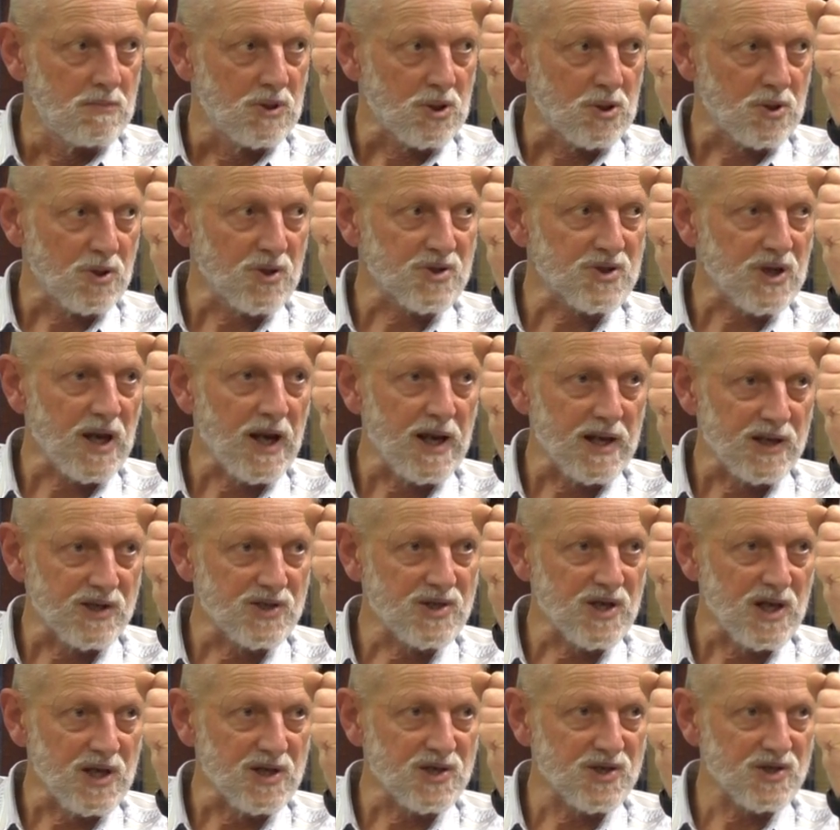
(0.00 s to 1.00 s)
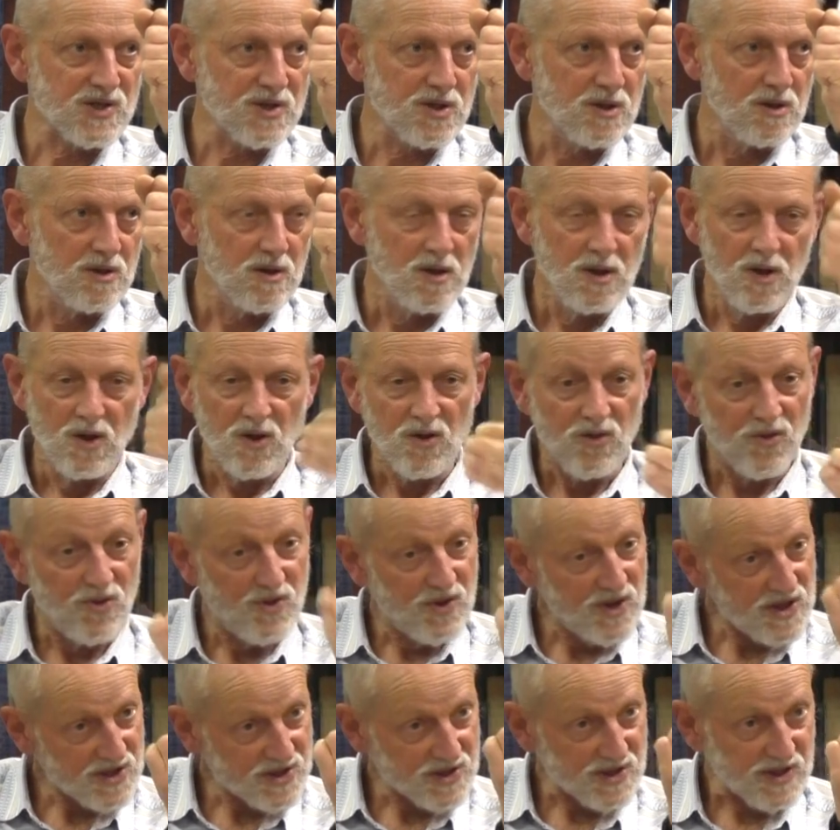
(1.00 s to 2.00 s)
Because I exist,
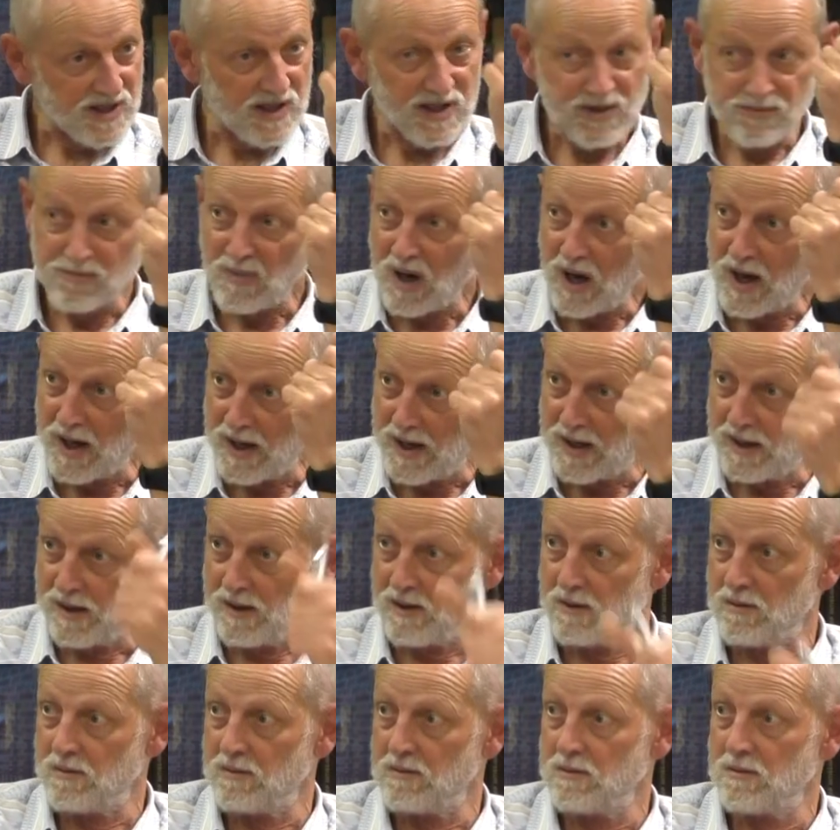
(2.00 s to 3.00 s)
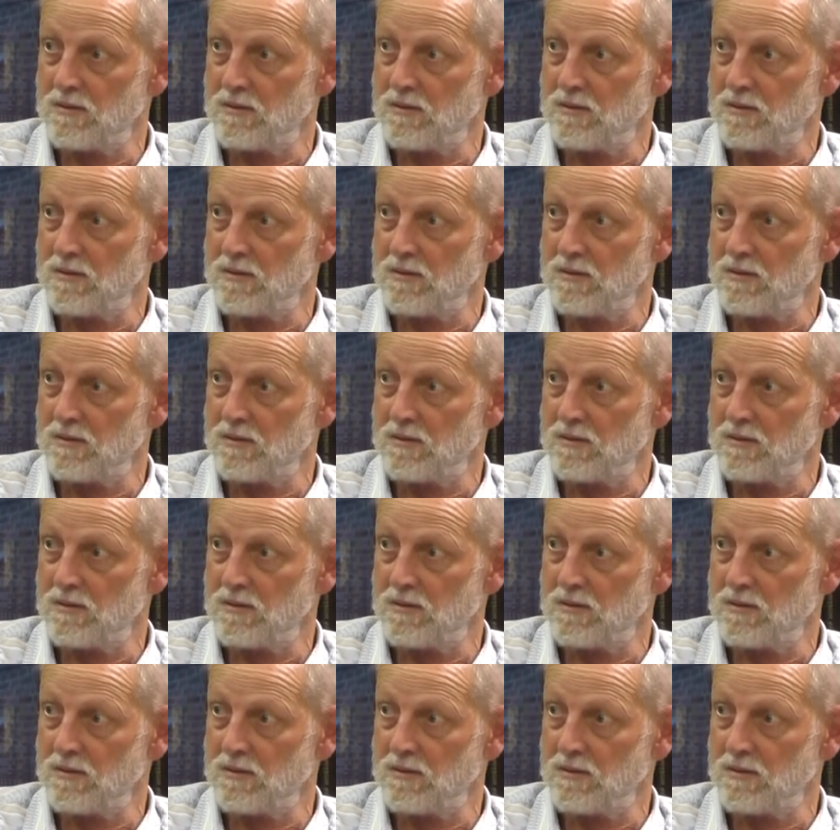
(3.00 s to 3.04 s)
this is mine.